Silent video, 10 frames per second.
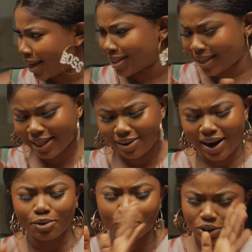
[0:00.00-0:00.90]
I can say that,
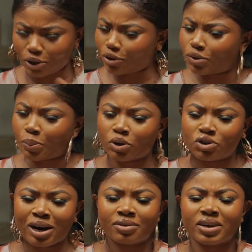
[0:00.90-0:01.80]
right? I watch a lot of RuPaul
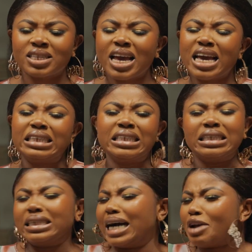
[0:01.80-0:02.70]
Drag Race.
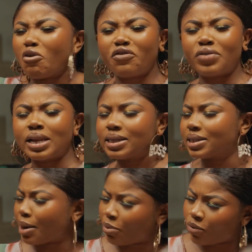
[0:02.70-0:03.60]
I don't feel any
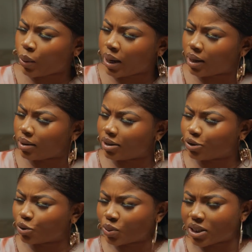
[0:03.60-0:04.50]
type of way,
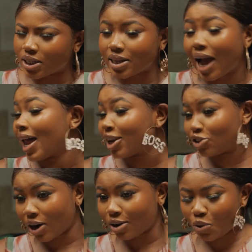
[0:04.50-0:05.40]
you know, with it. I like
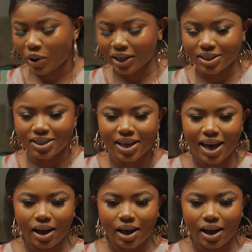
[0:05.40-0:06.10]
drag queens.